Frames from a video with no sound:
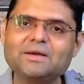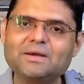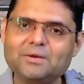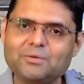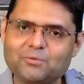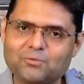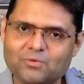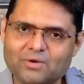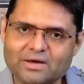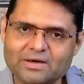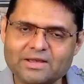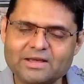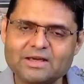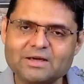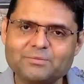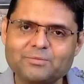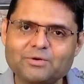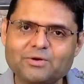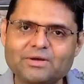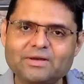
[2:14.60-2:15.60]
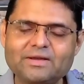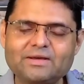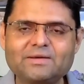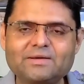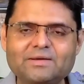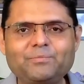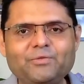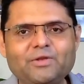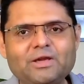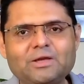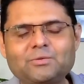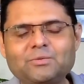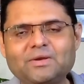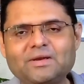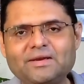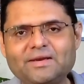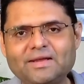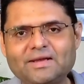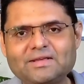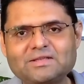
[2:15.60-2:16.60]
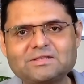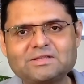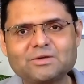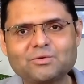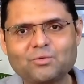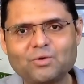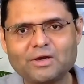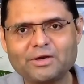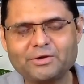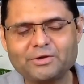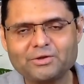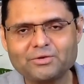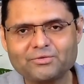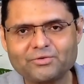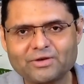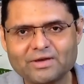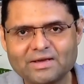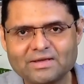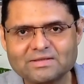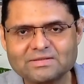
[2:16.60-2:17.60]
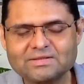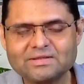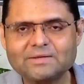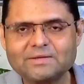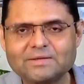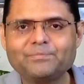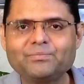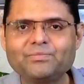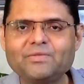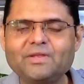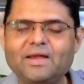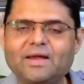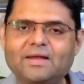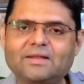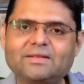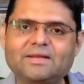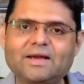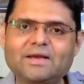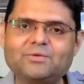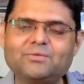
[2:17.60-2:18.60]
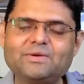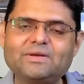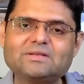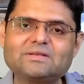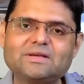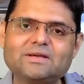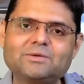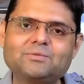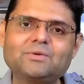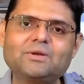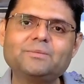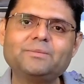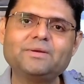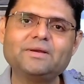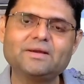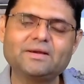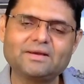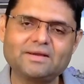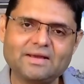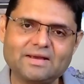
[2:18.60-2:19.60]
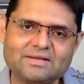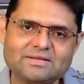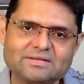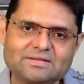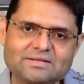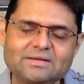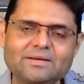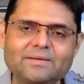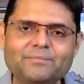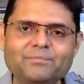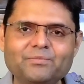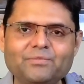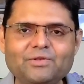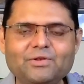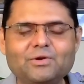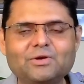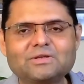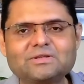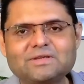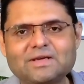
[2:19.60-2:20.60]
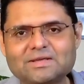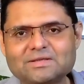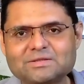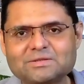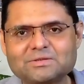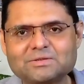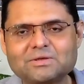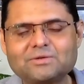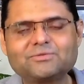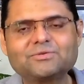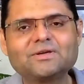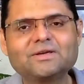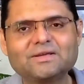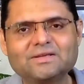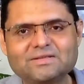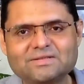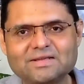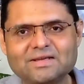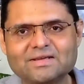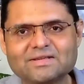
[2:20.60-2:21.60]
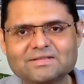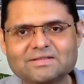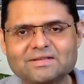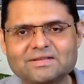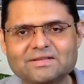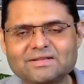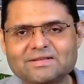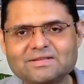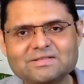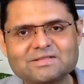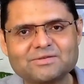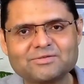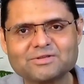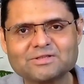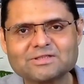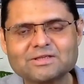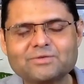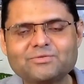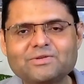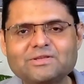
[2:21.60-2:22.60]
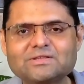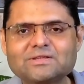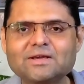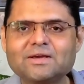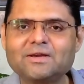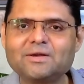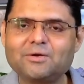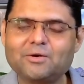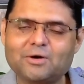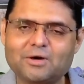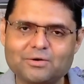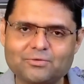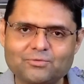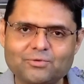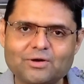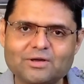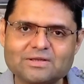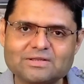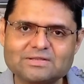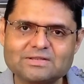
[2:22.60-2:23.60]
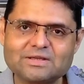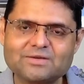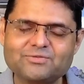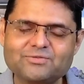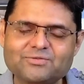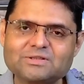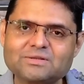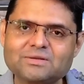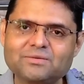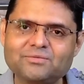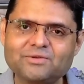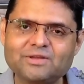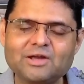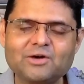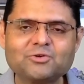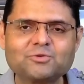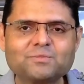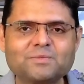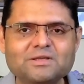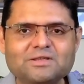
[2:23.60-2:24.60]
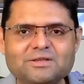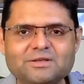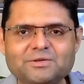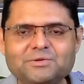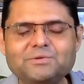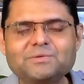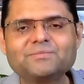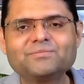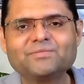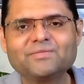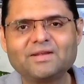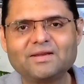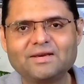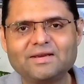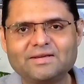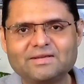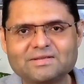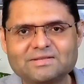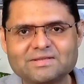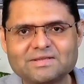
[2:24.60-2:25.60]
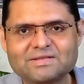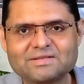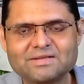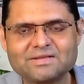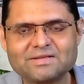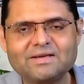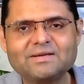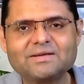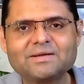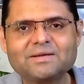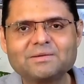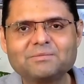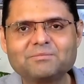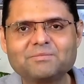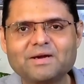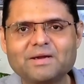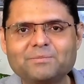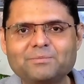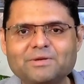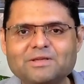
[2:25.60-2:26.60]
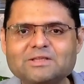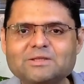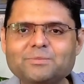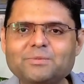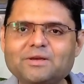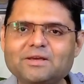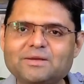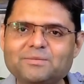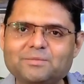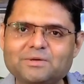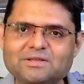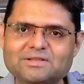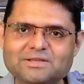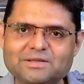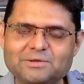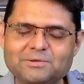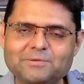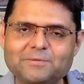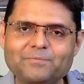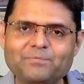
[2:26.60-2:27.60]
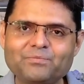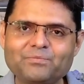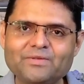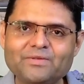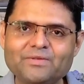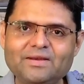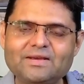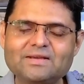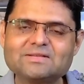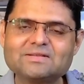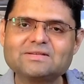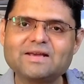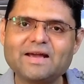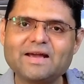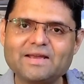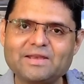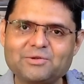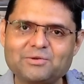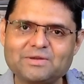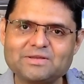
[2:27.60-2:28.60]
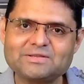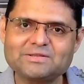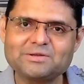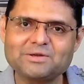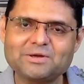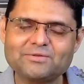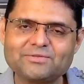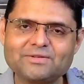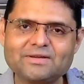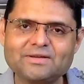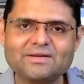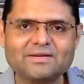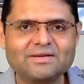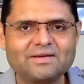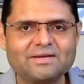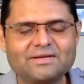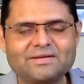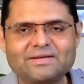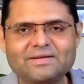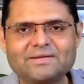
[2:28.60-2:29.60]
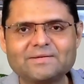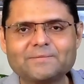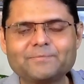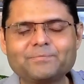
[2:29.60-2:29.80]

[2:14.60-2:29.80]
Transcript: working upon it, it will enhance the quality of your answer, and that way it will be enhancing your chances of selection in the civil service or forest service. Without much ado, let us start. My principle number 0 is accuracy of the content.